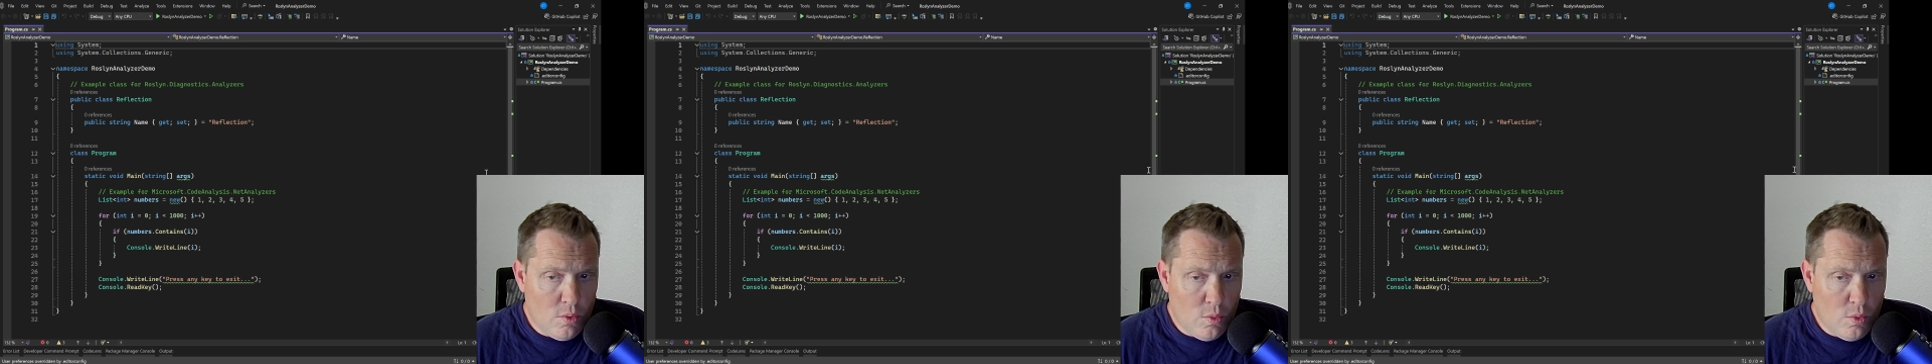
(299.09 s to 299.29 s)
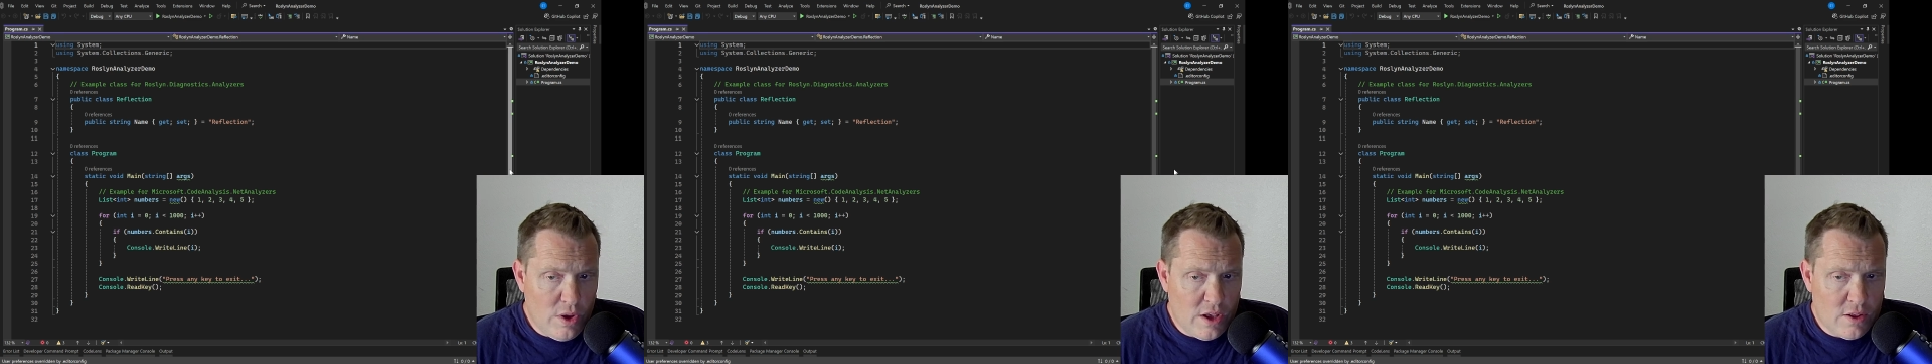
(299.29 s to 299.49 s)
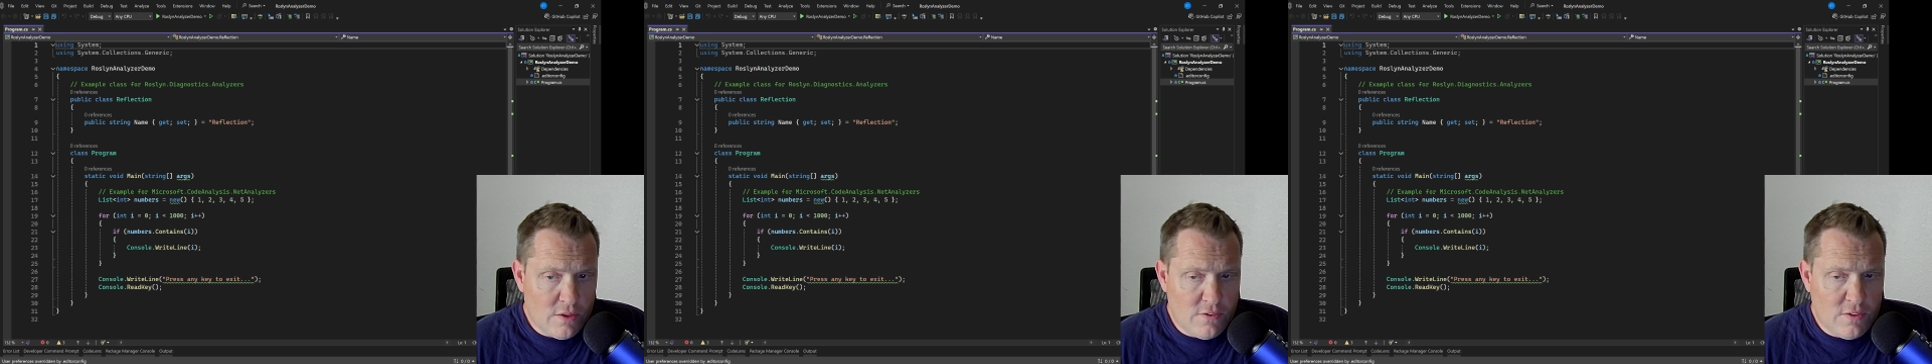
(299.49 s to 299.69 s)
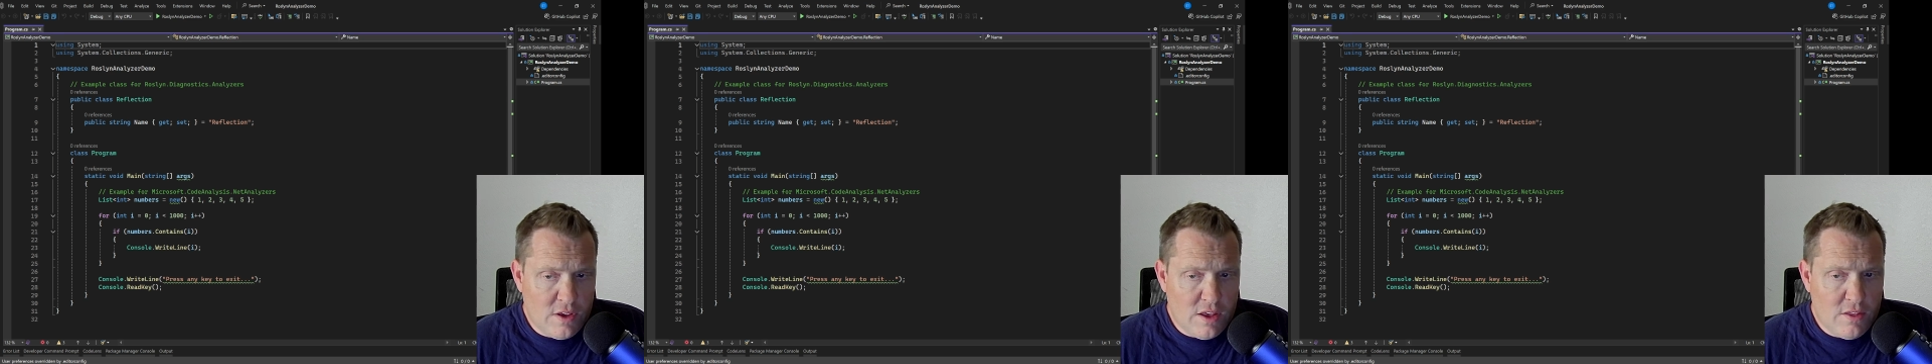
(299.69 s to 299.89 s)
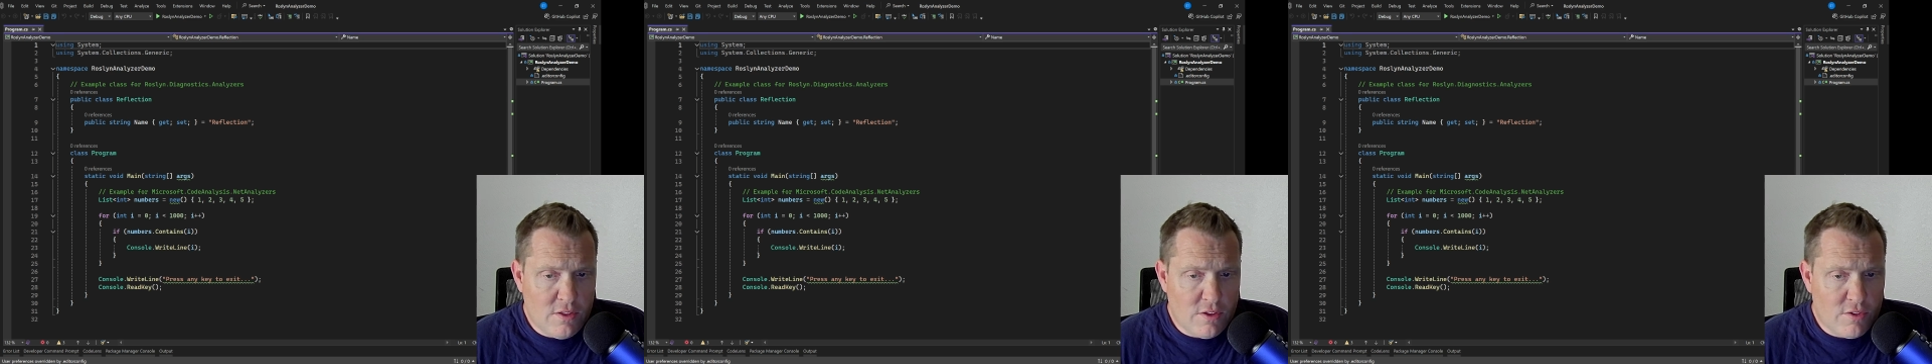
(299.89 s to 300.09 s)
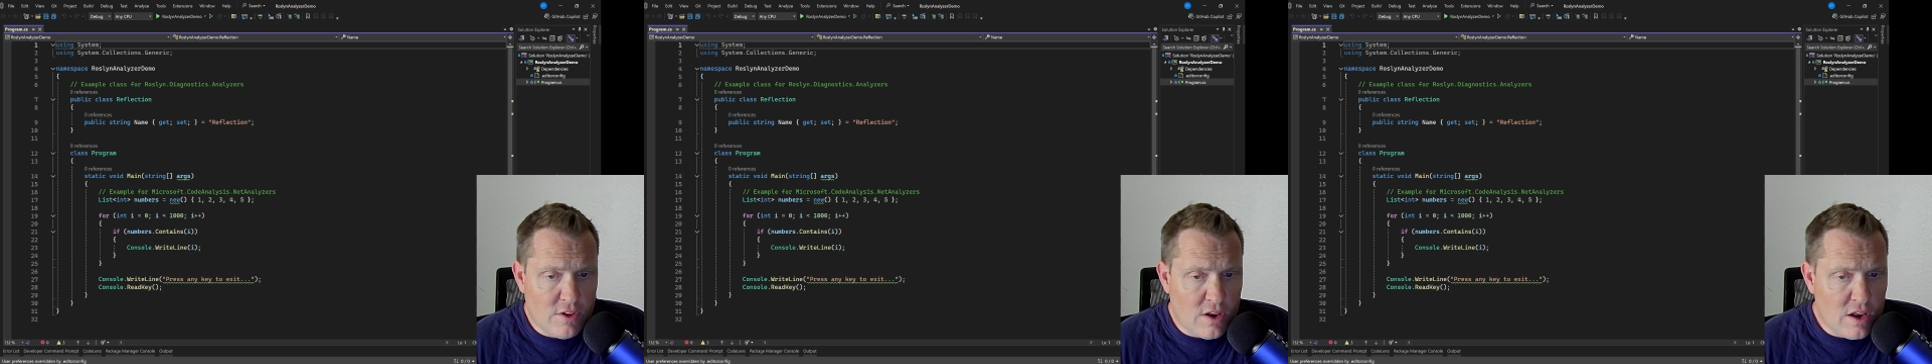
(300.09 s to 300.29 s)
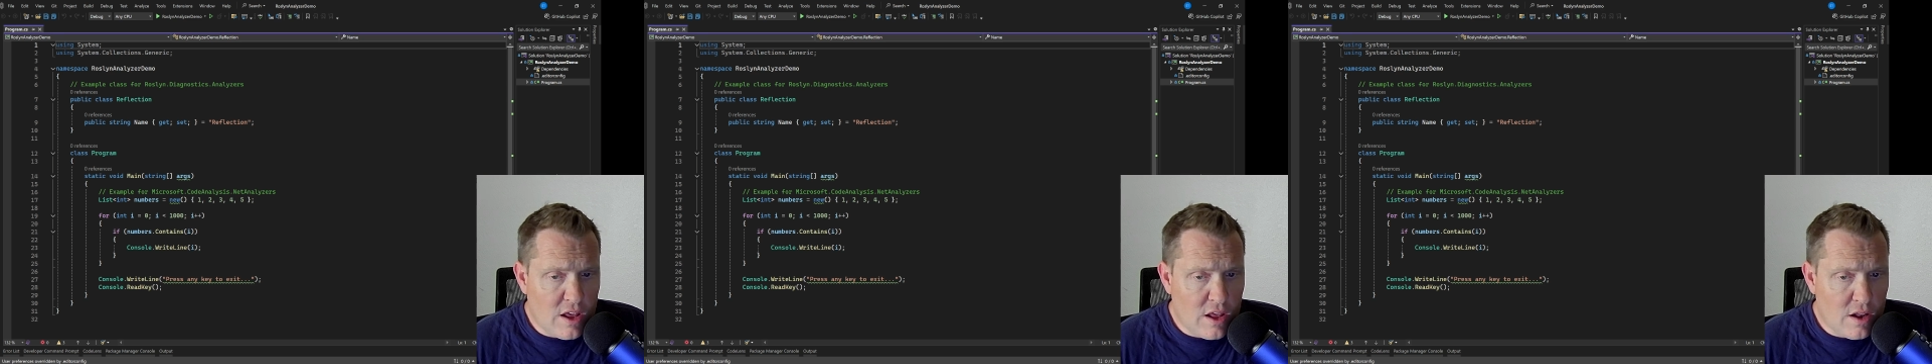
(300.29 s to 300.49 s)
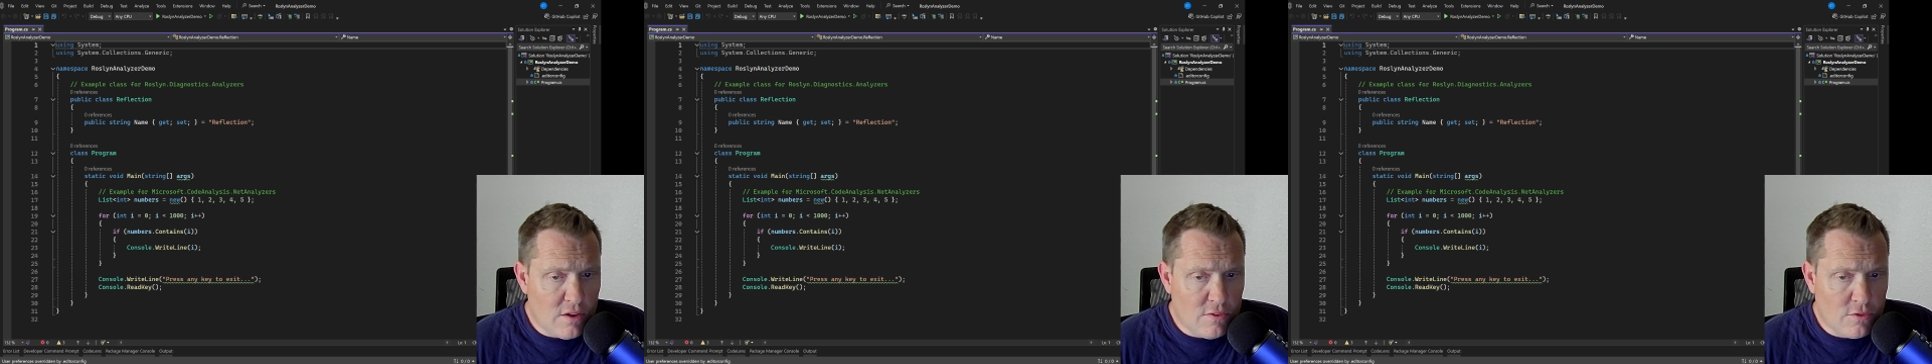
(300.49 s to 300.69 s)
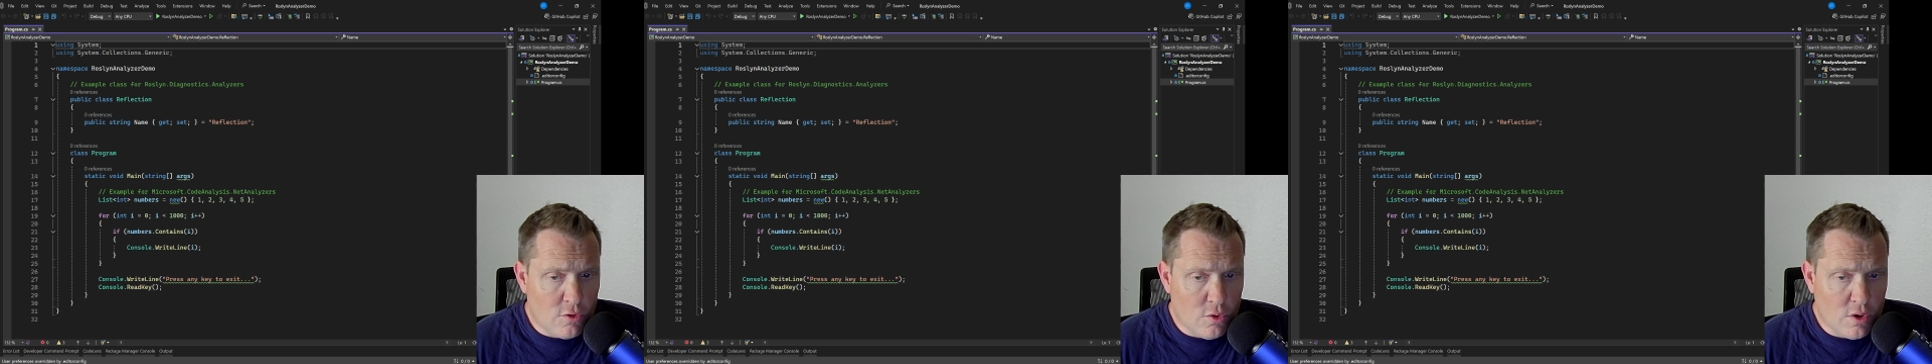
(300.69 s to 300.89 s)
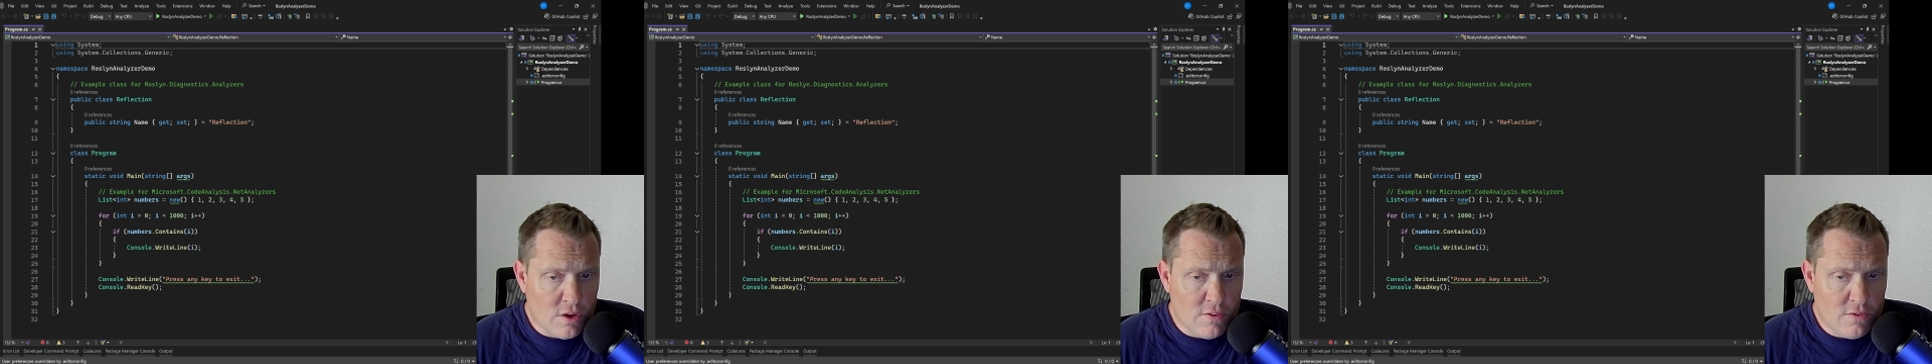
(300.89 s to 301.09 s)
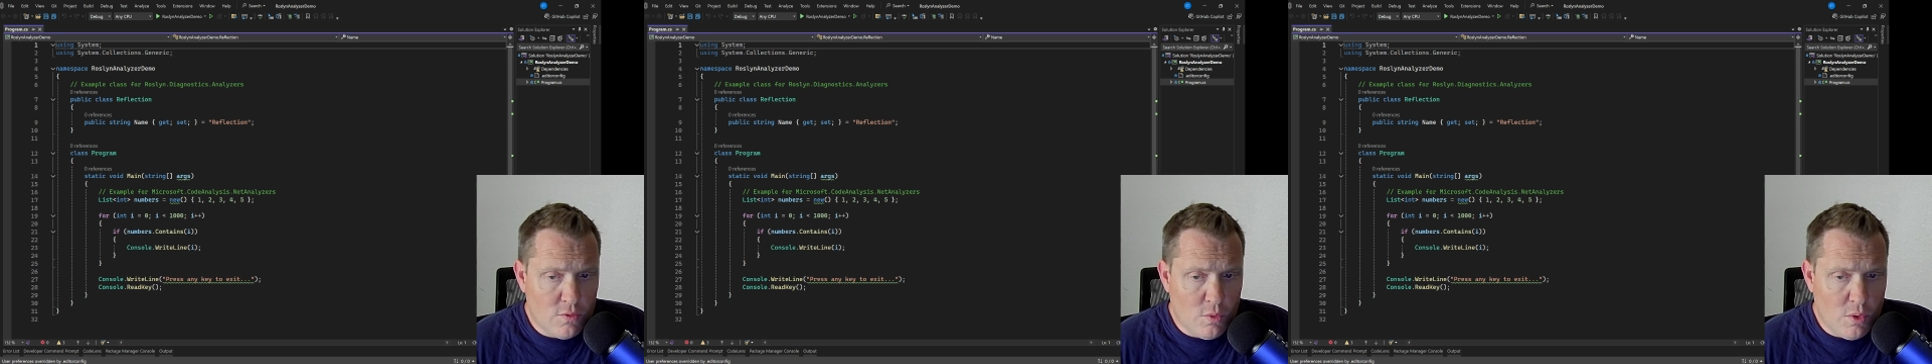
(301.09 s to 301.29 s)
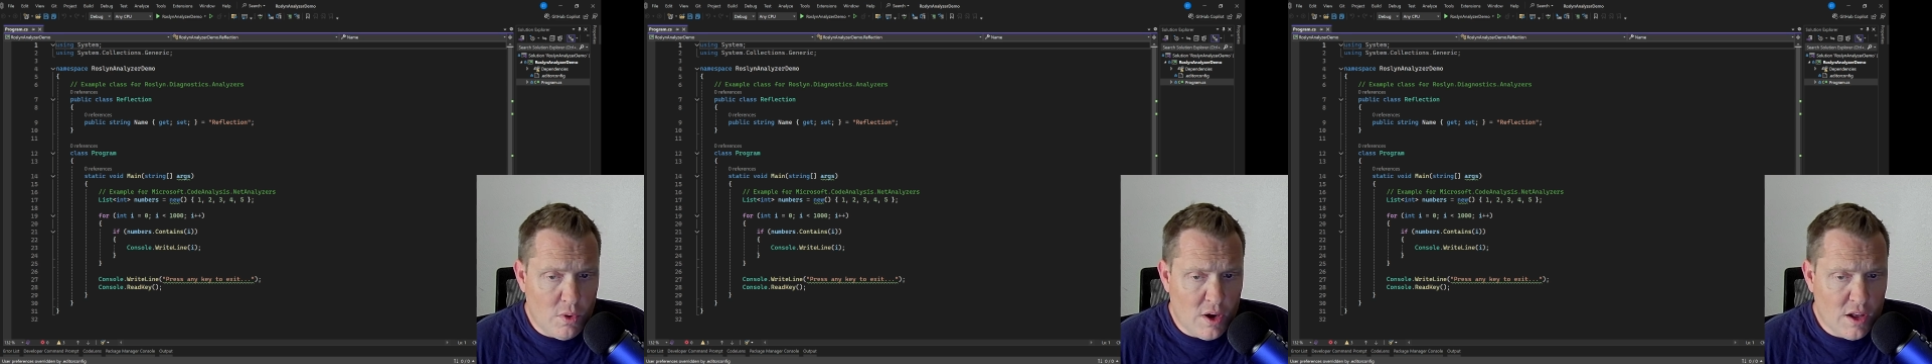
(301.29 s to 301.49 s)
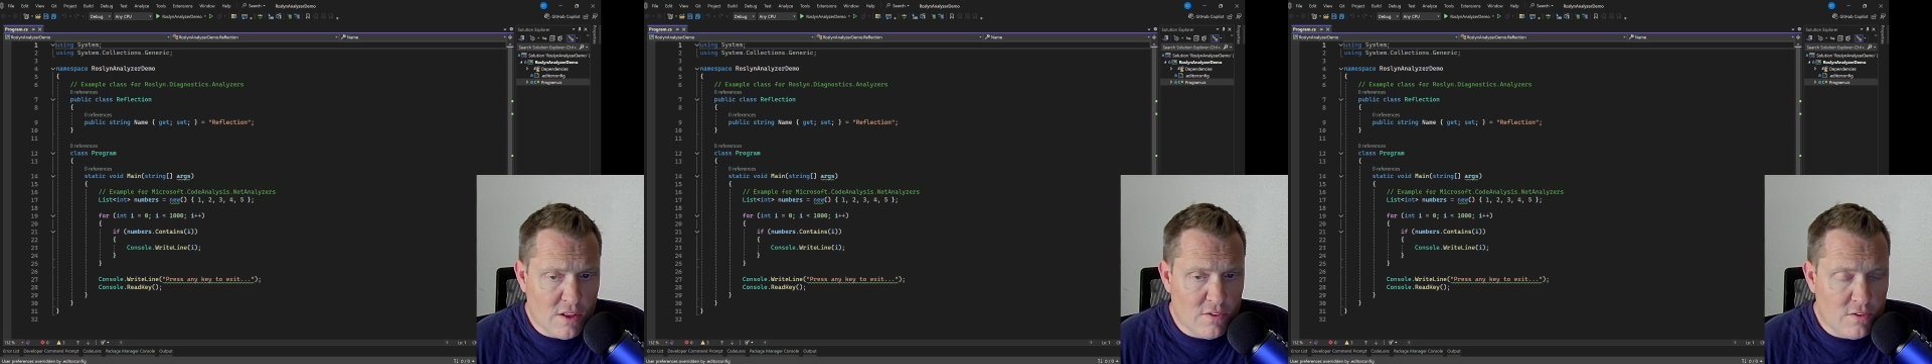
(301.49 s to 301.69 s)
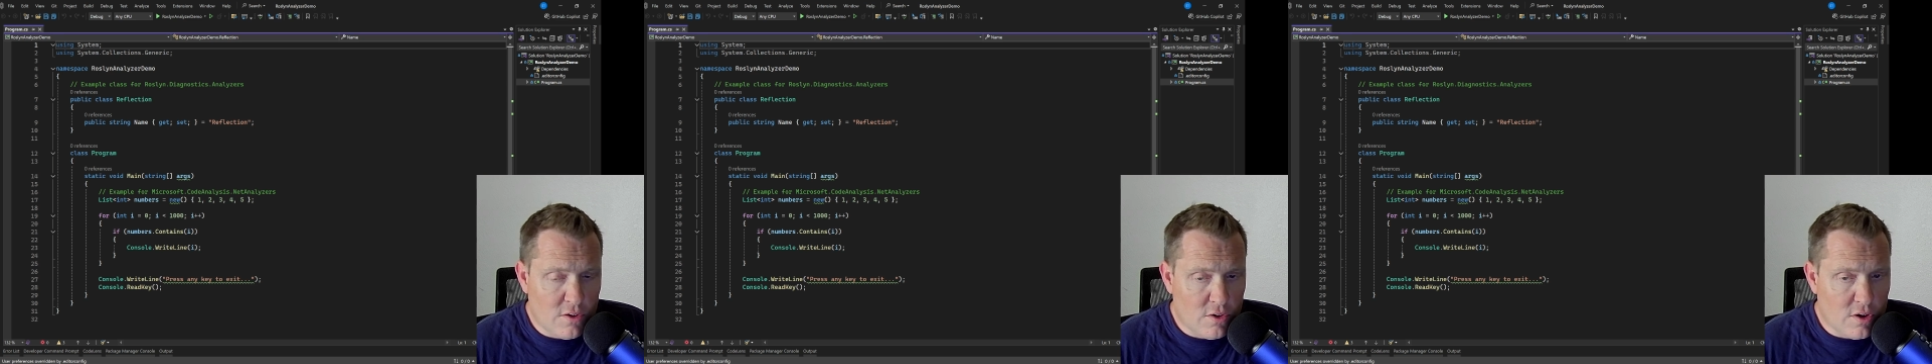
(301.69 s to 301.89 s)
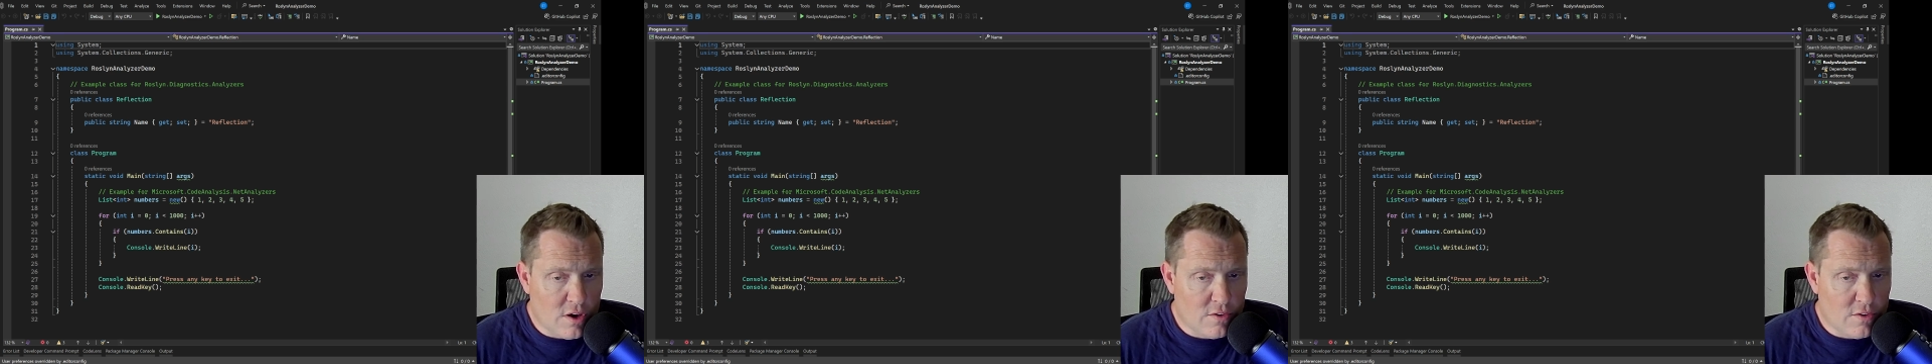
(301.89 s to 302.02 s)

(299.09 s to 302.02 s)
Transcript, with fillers: we can see that the net, so we want to consider a